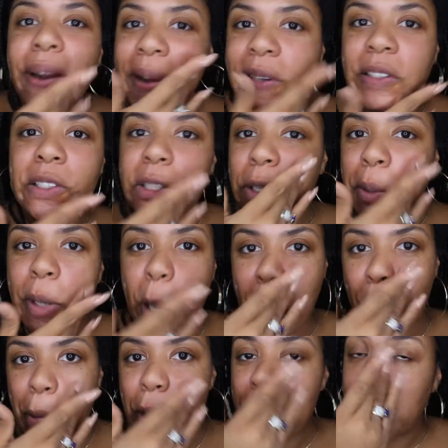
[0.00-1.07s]
I just know not to
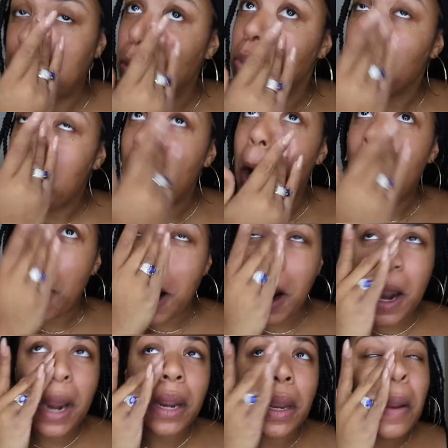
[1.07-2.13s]
press too
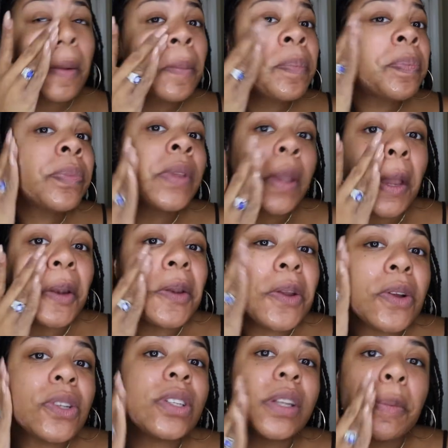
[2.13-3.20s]
hard, and
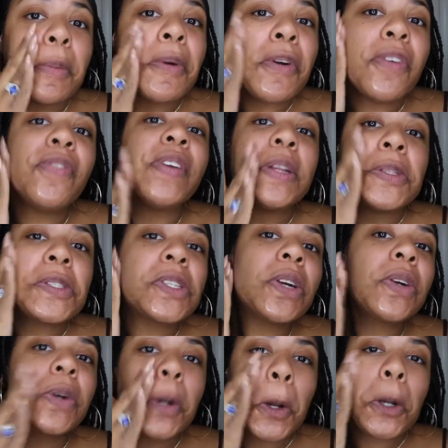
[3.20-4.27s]
usually move in
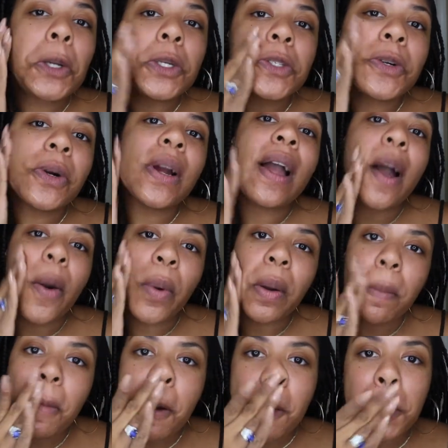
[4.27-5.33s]
circles or outward
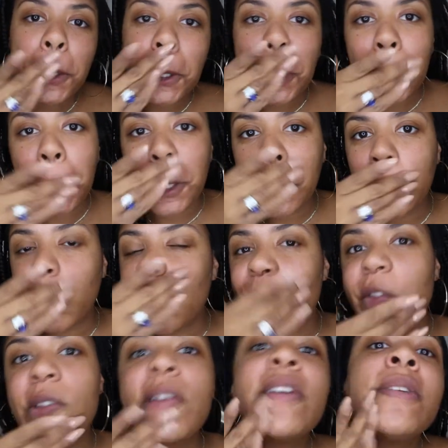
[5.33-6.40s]

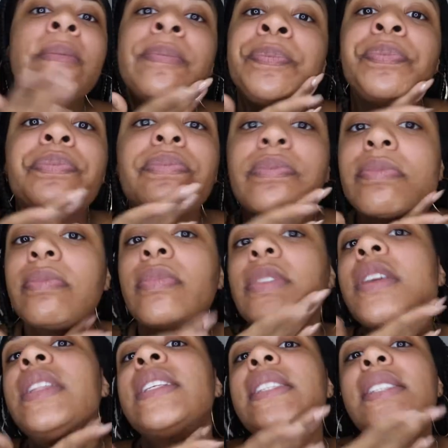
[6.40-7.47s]
motions.
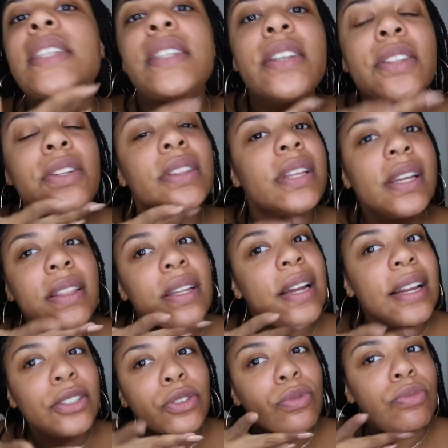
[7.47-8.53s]
This is another thing that
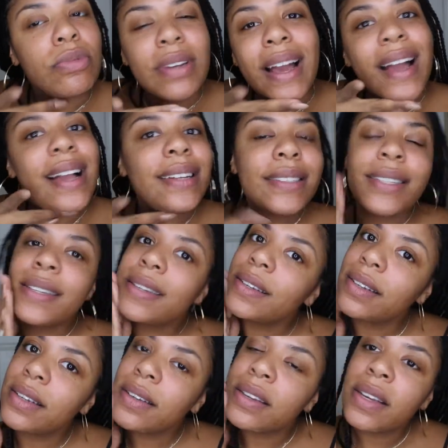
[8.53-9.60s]
I do not
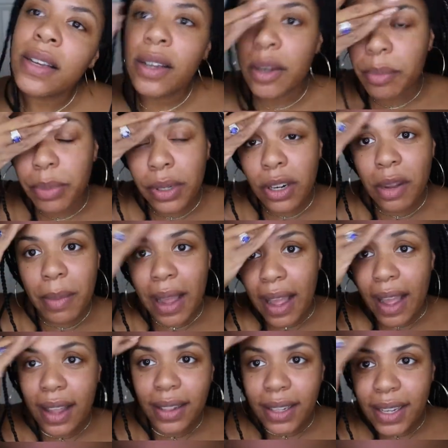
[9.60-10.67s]
put on my
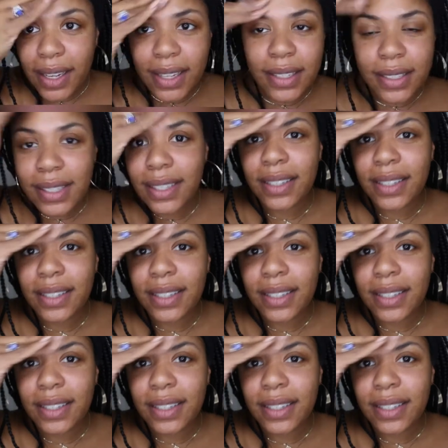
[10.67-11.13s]
eyelids.